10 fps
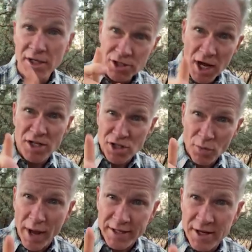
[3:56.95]
at just the
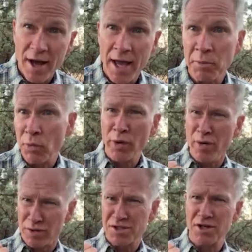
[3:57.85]
right time, when we
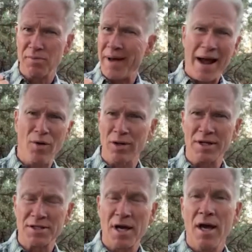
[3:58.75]
were still powerless,